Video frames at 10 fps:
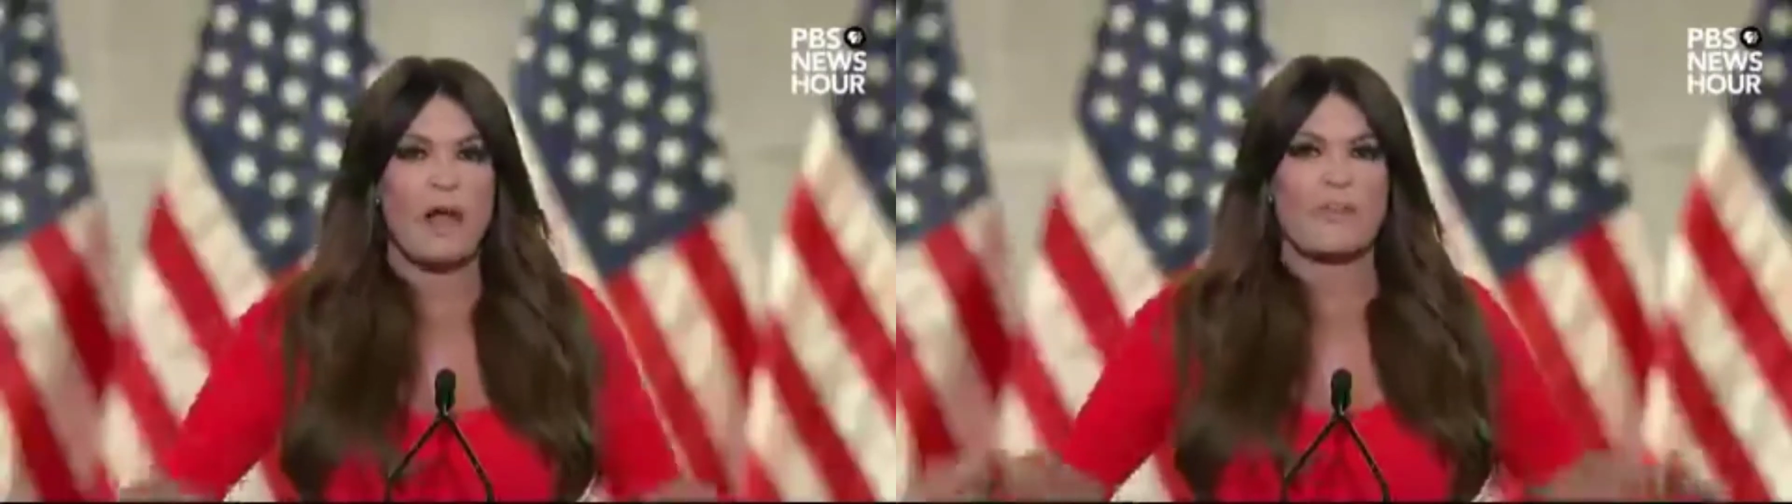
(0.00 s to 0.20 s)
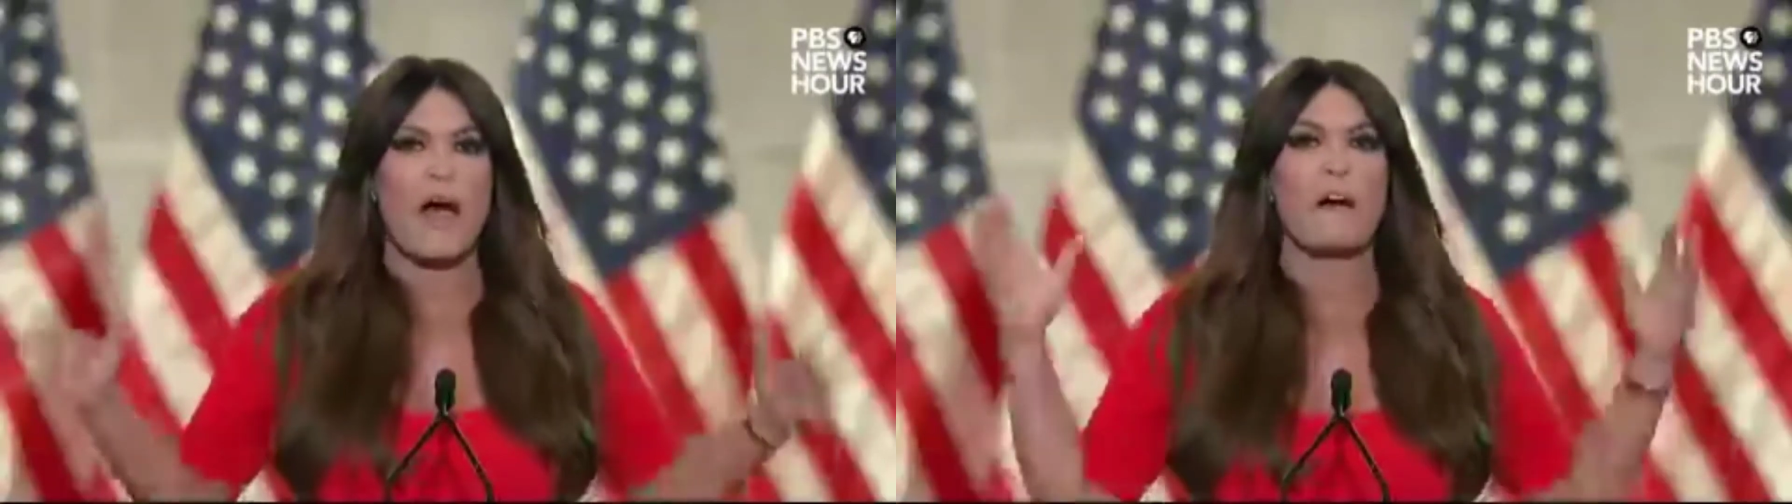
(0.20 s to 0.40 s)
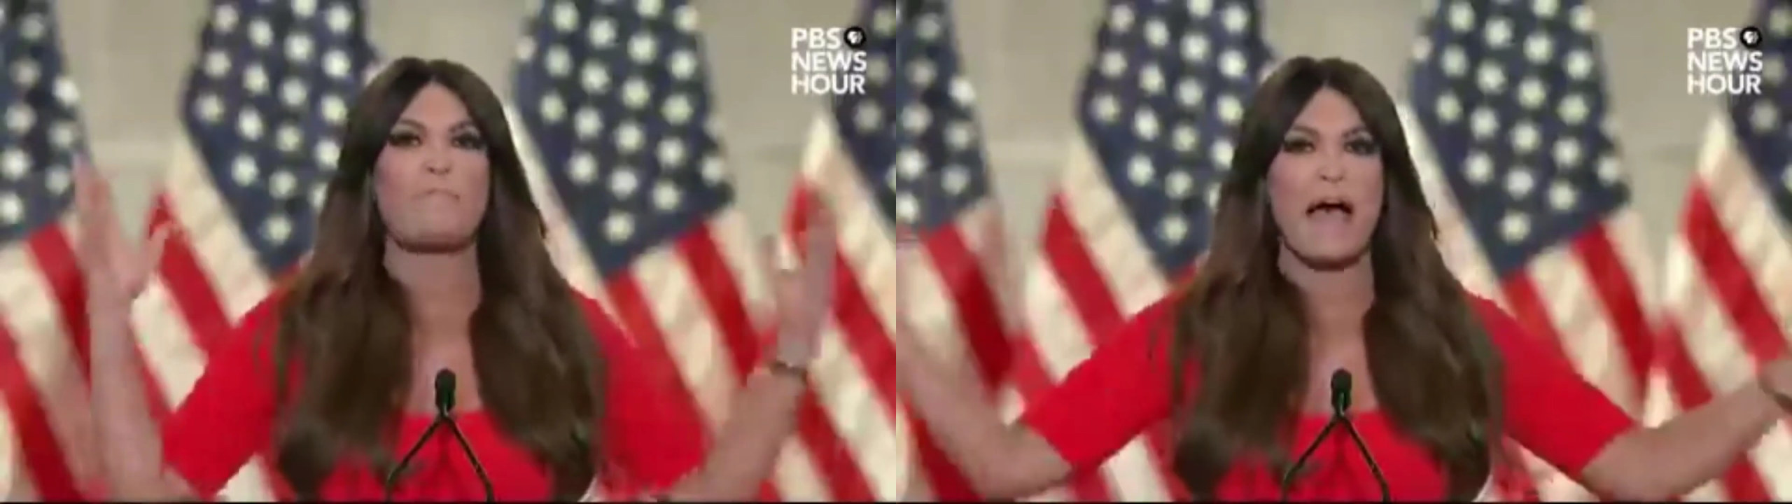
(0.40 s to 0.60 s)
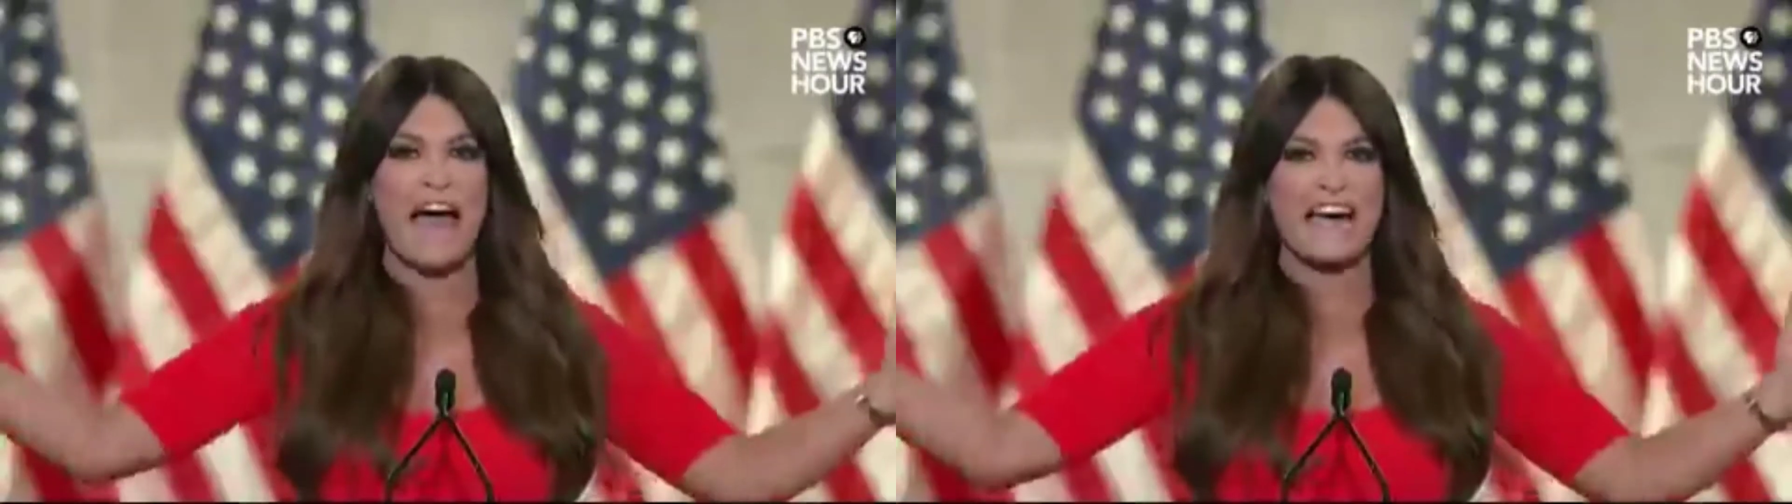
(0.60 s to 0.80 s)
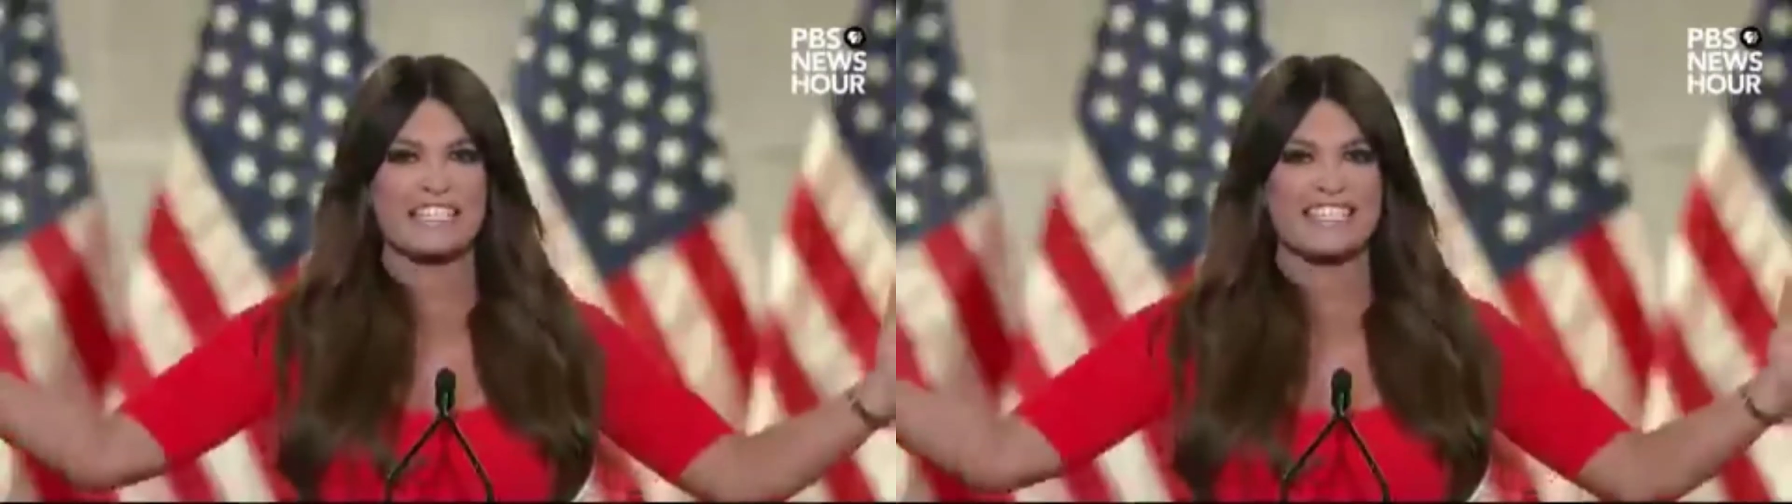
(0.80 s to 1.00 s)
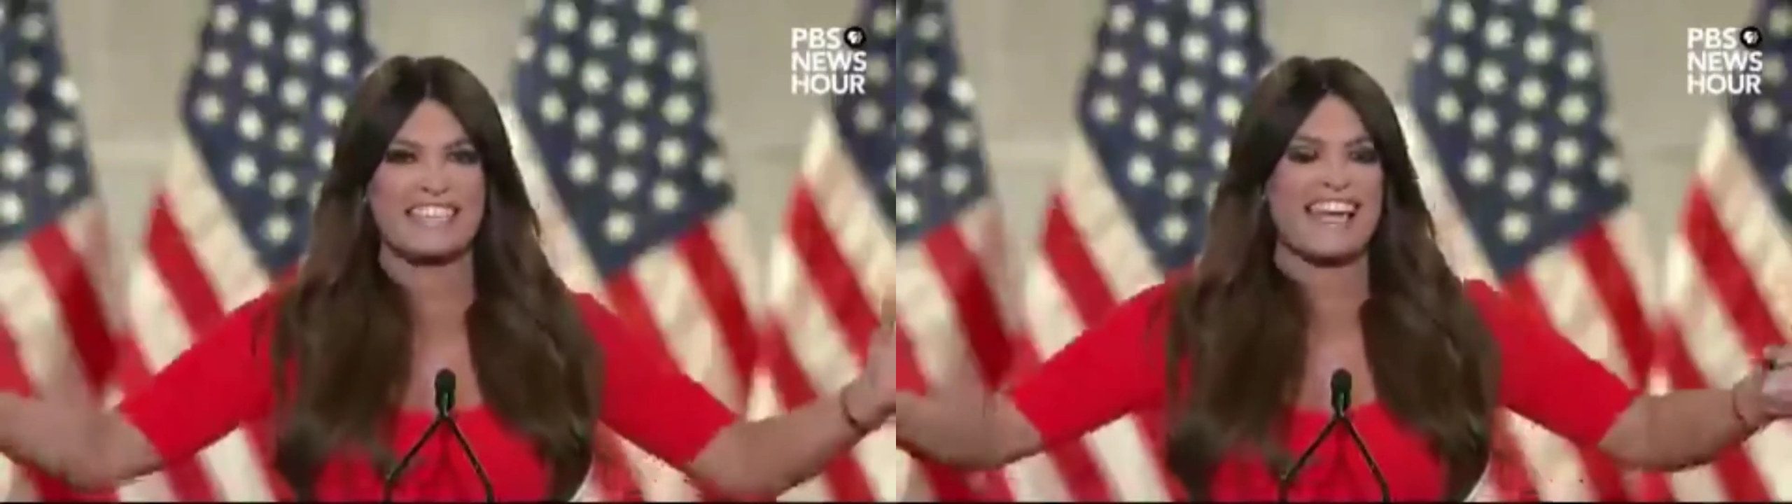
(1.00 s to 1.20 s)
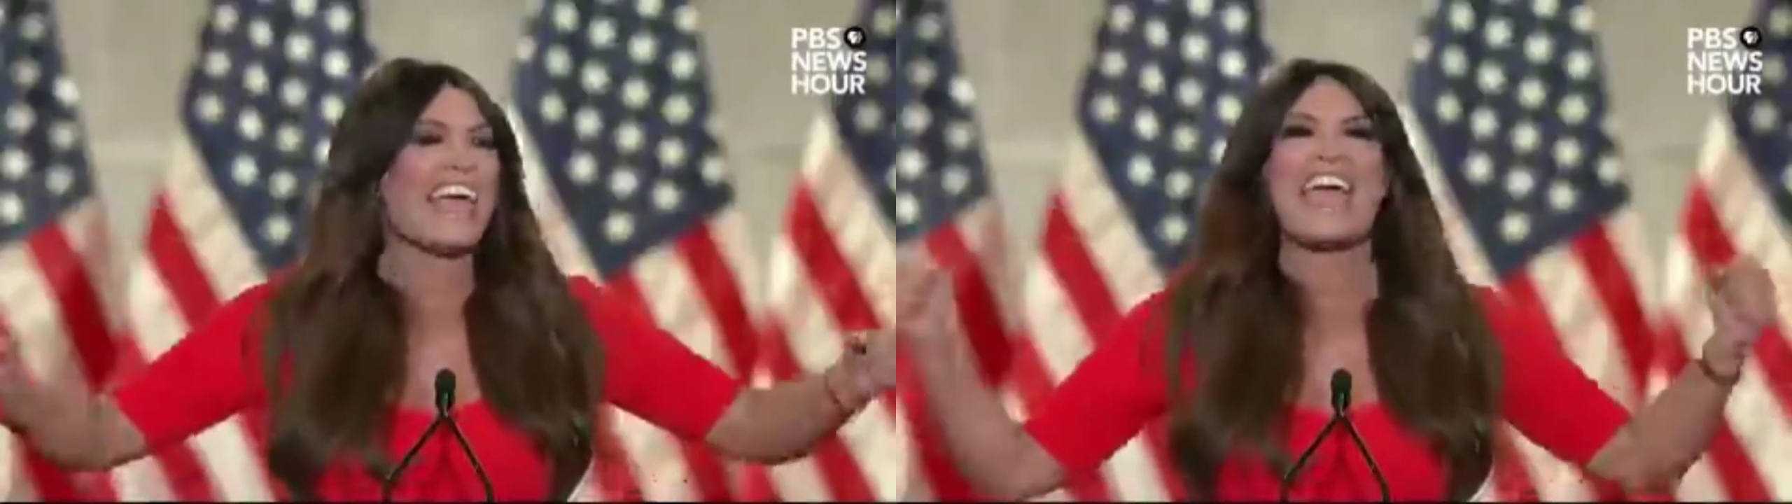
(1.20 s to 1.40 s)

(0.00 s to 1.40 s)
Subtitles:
the best